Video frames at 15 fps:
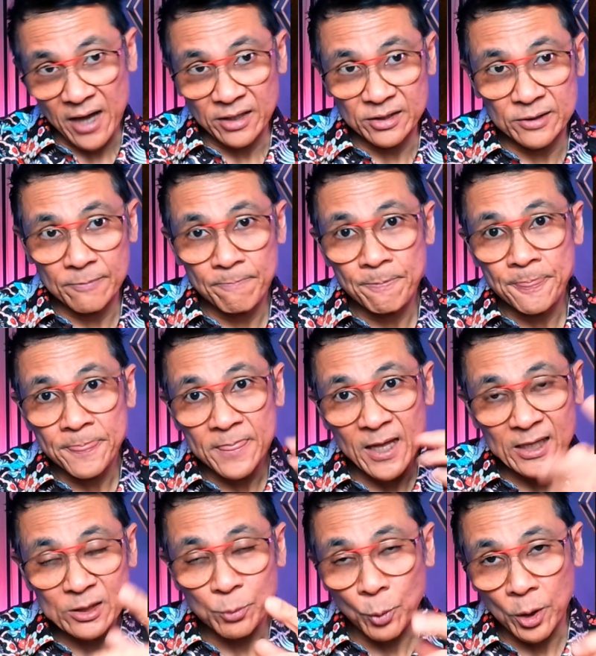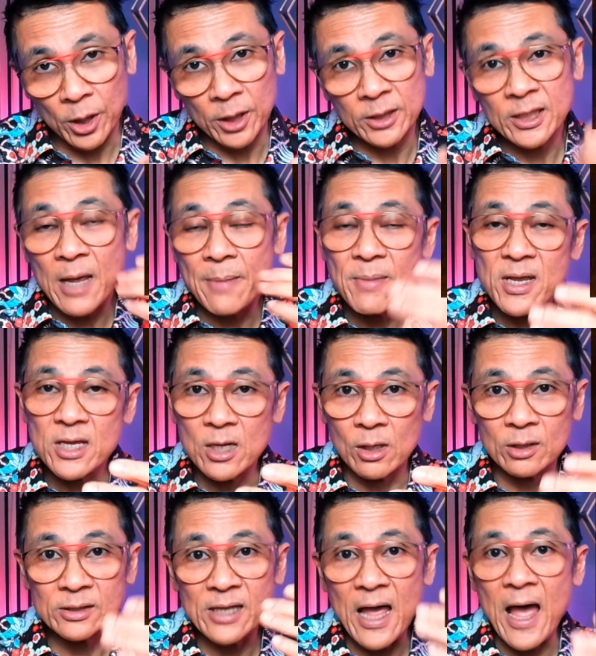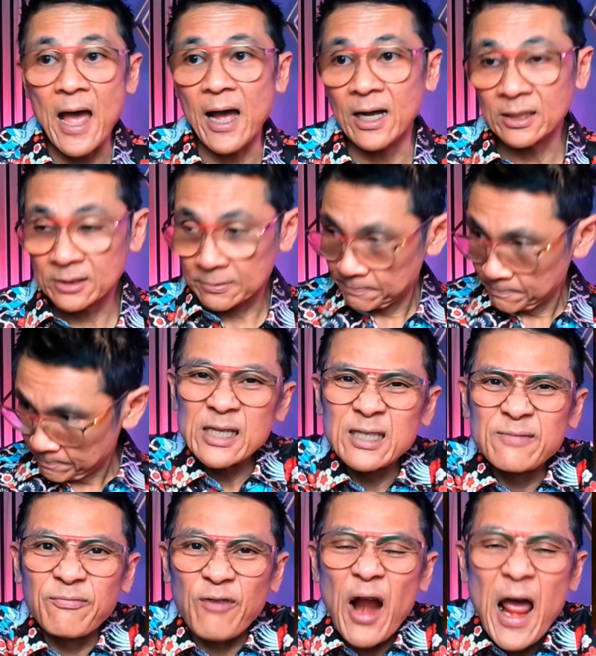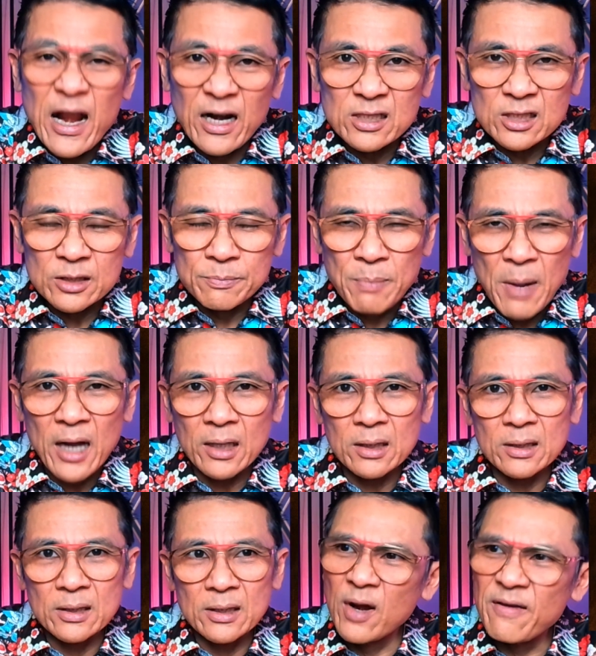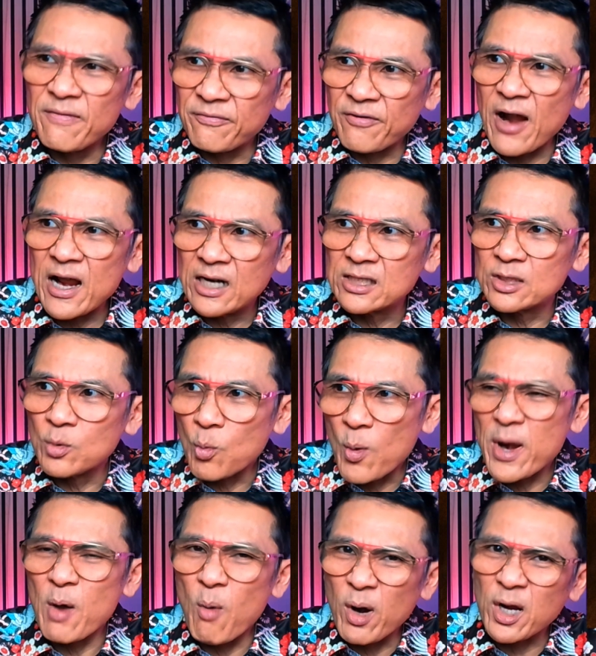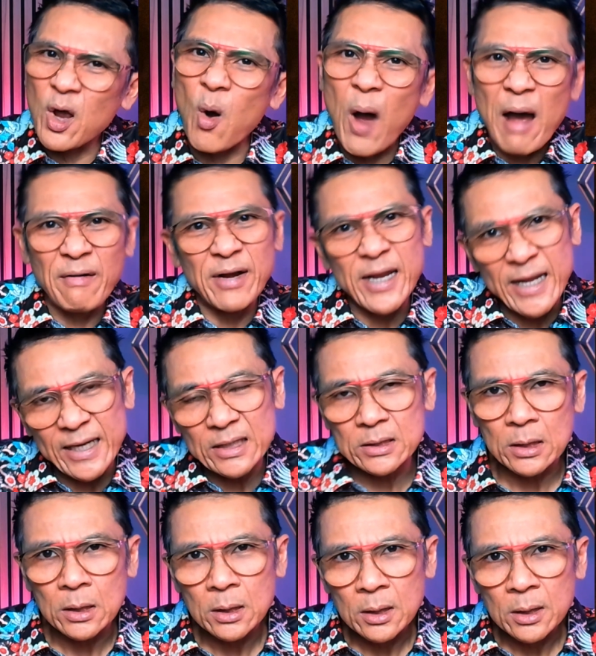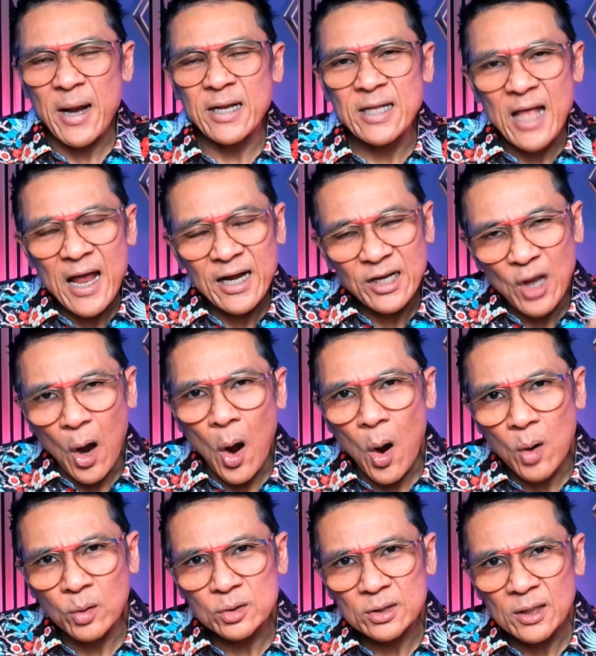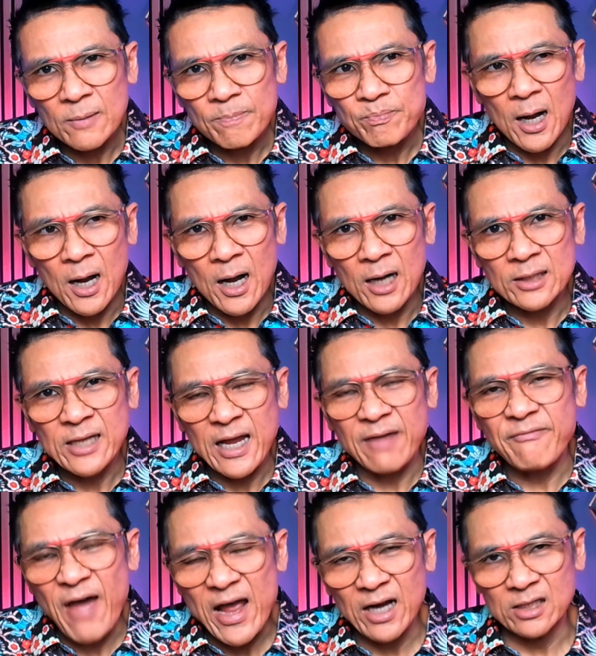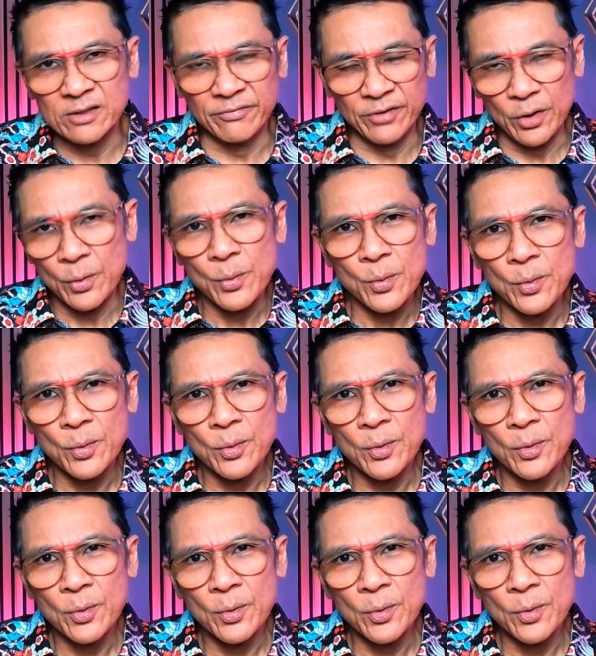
days, this word can be used as it's friends, but only friends when they want to go out and eat. But they don't take advantage of you.